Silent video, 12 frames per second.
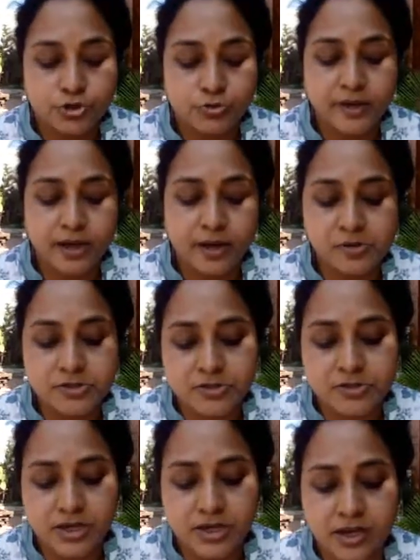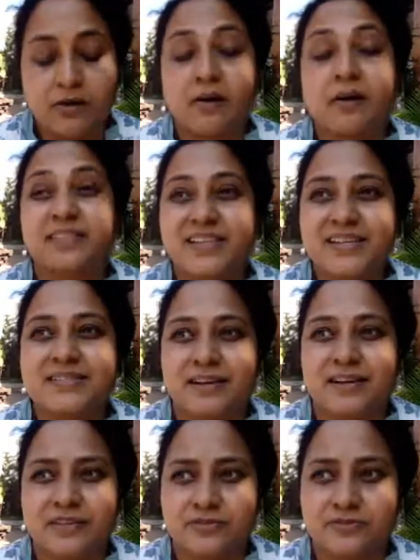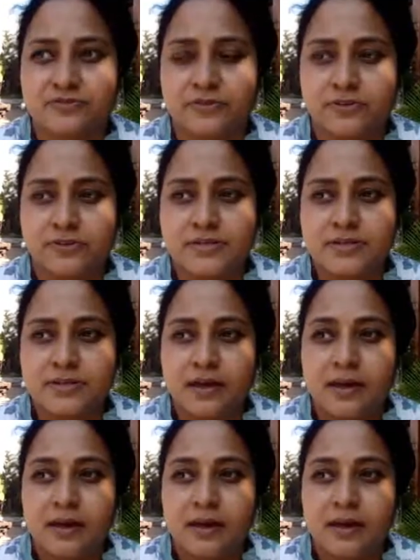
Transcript: to be able to take on these kinds of roles.